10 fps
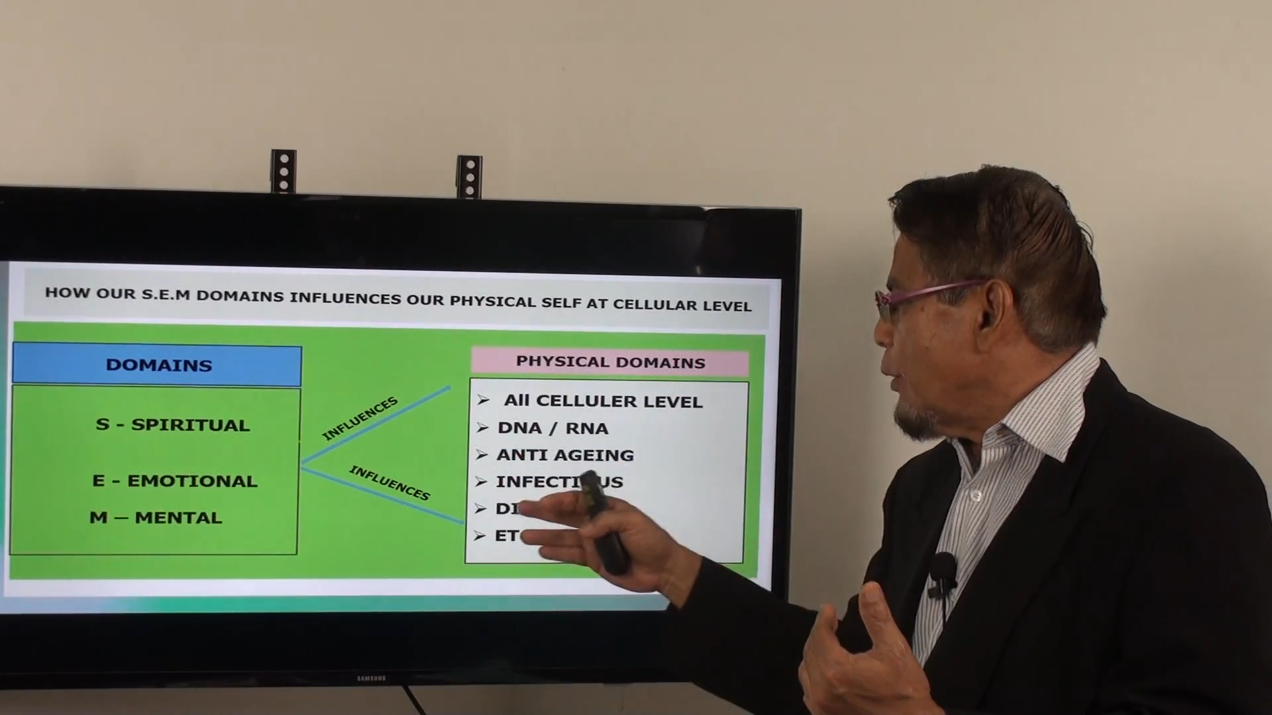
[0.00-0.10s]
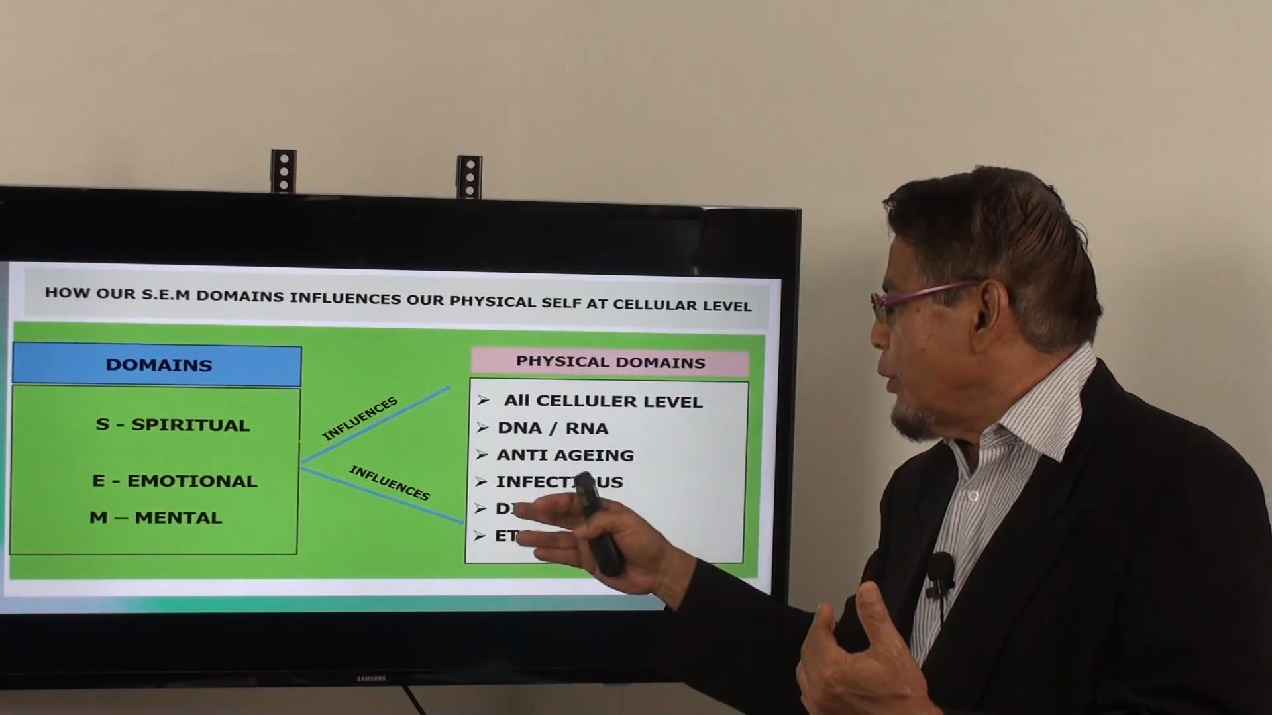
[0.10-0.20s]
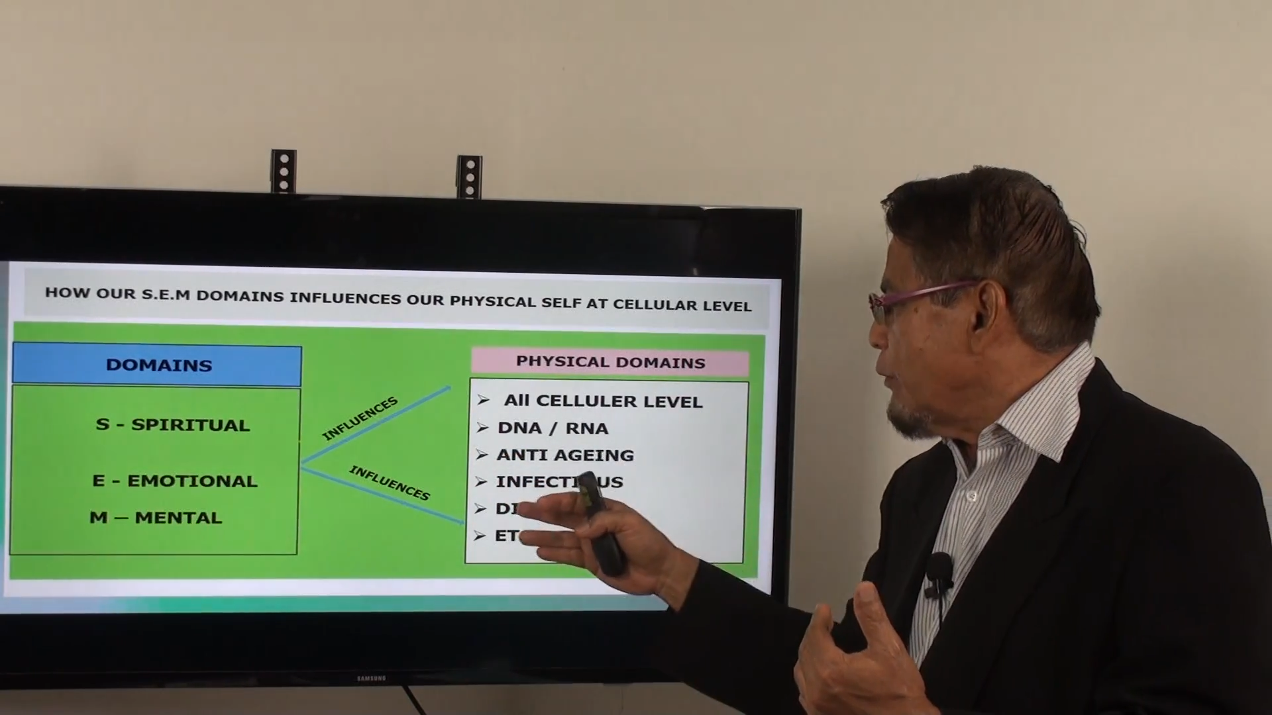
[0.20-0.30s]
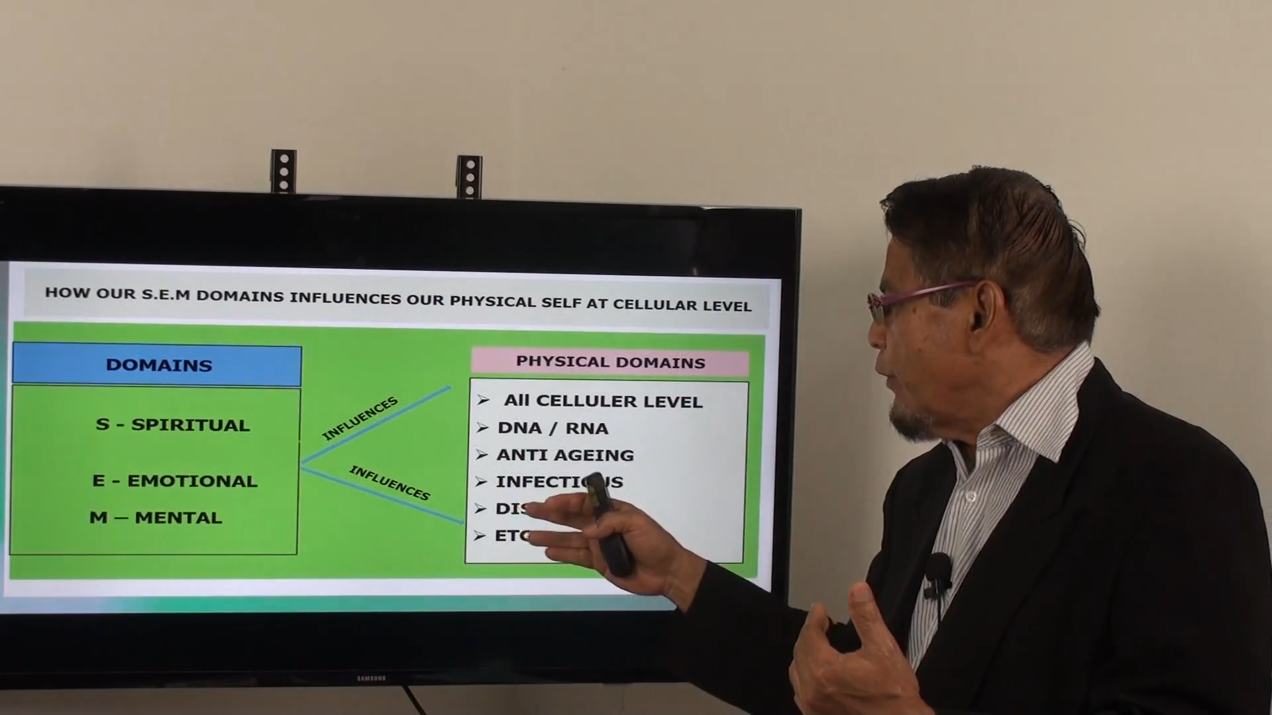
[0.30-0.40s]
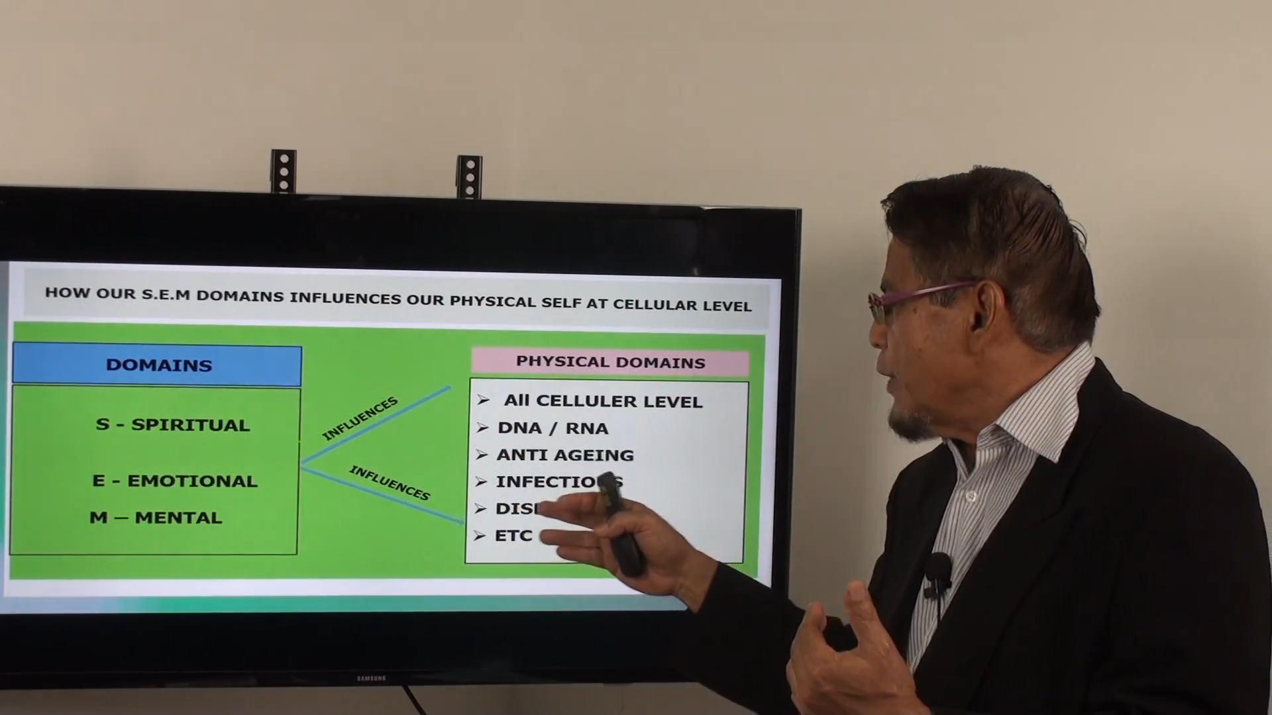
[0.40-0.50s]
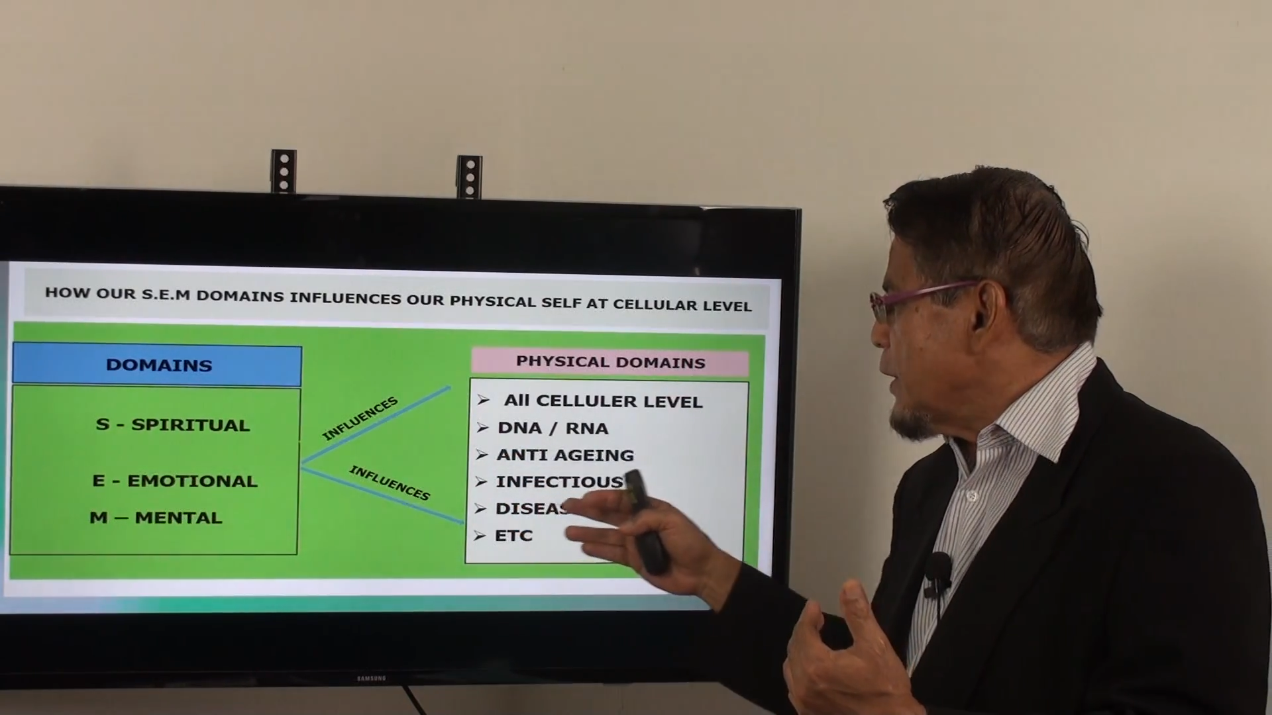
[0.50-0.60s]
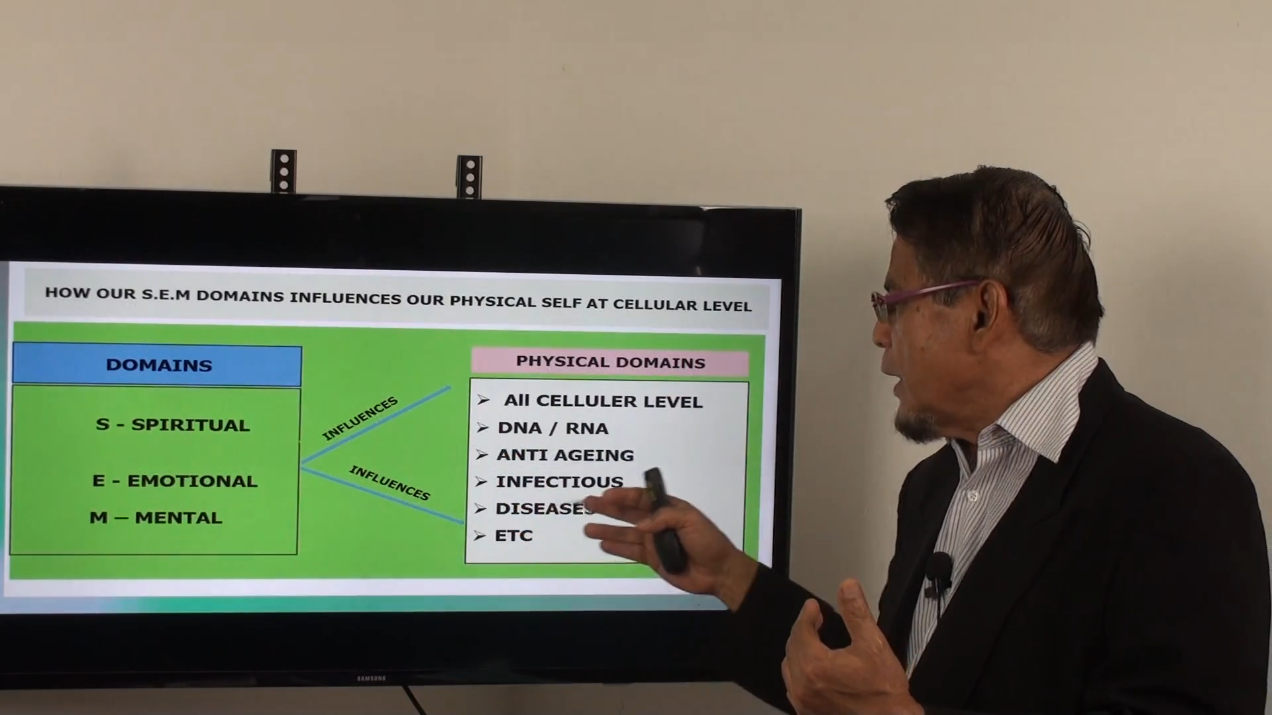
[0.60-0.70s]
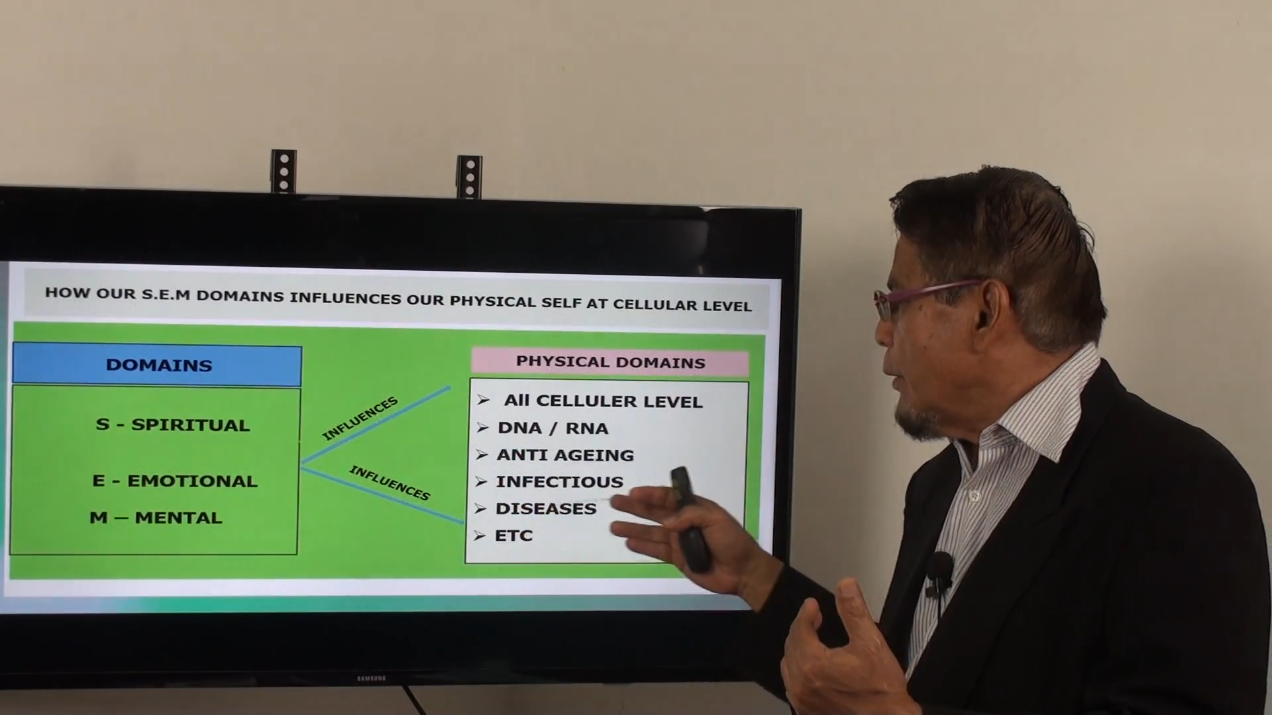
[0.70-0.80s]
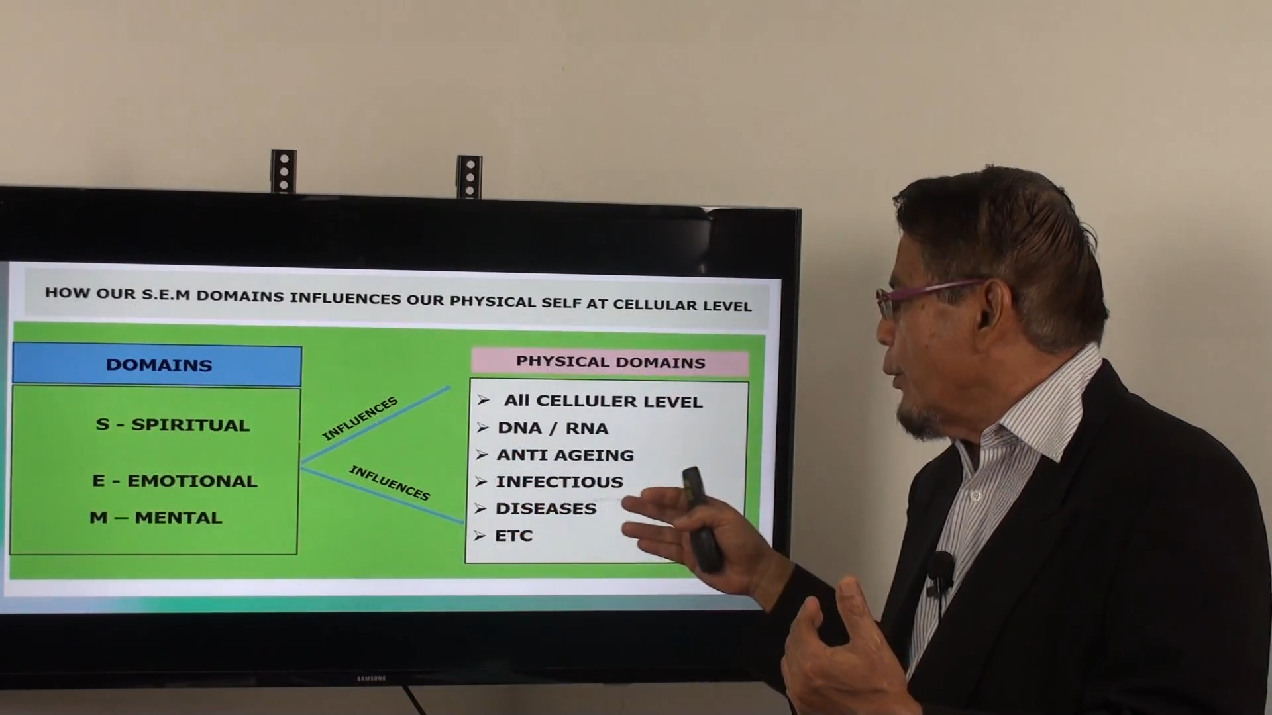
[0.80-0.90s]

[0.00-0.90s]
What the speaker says: influencing